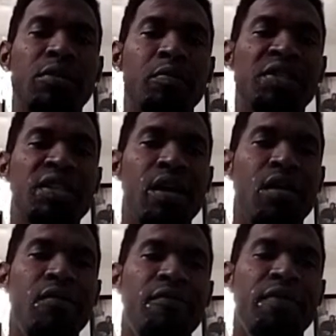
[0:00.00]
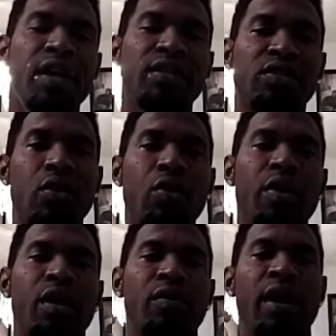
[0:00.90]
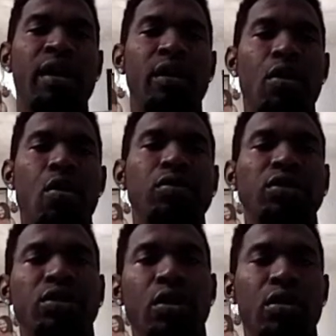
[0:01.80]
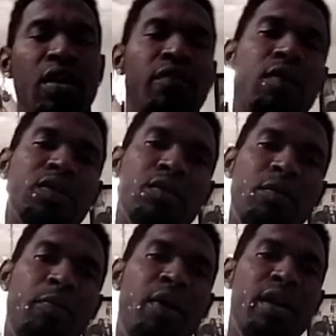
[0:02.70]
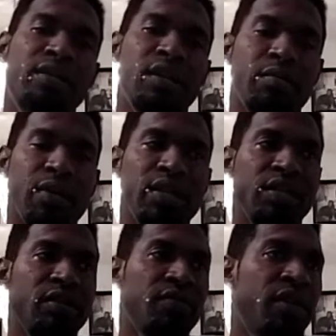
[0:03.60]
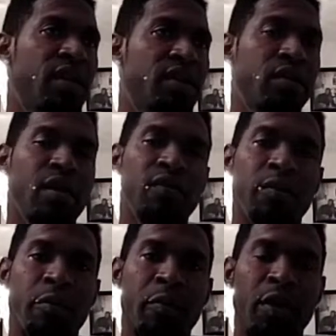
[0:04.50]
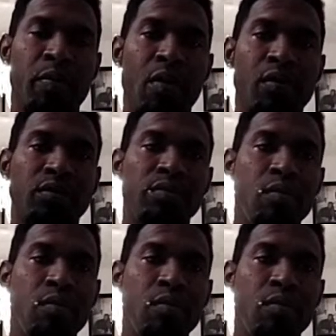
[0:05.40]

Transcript: Him himself not so well right now. So give out to the prayers and blessings to Cataract from the people.